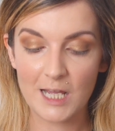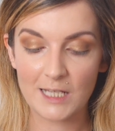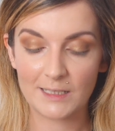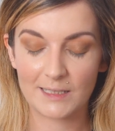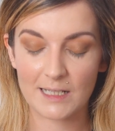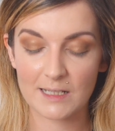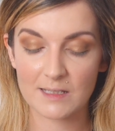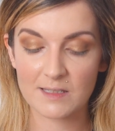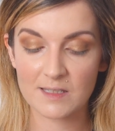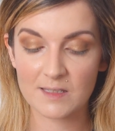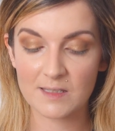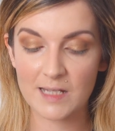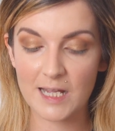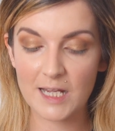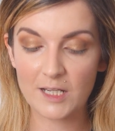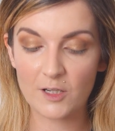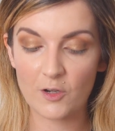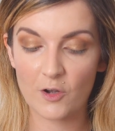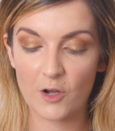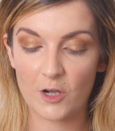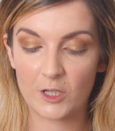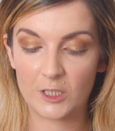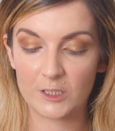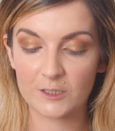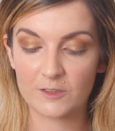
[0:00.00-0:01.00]
that stay
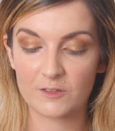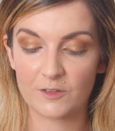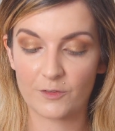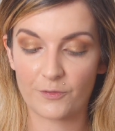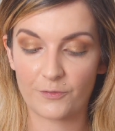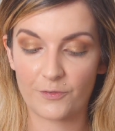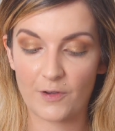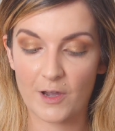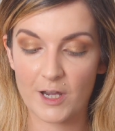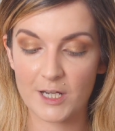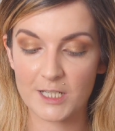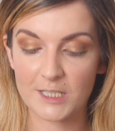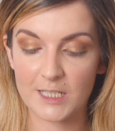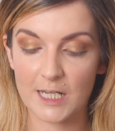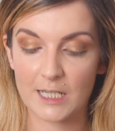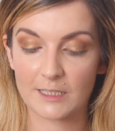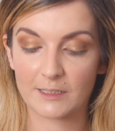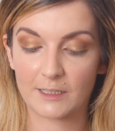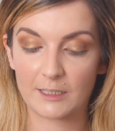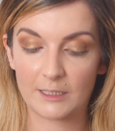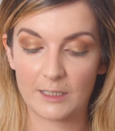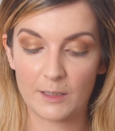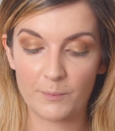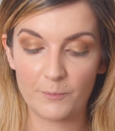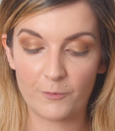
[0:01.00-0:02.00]
curled, defined
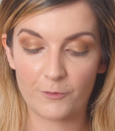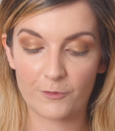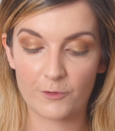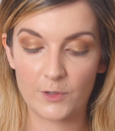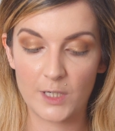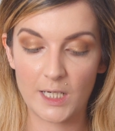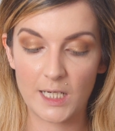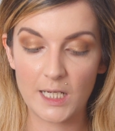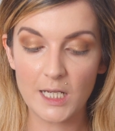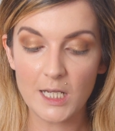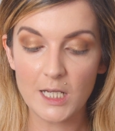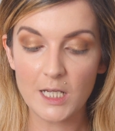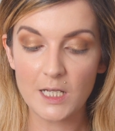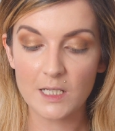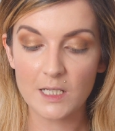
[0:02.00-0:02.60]
and clump free.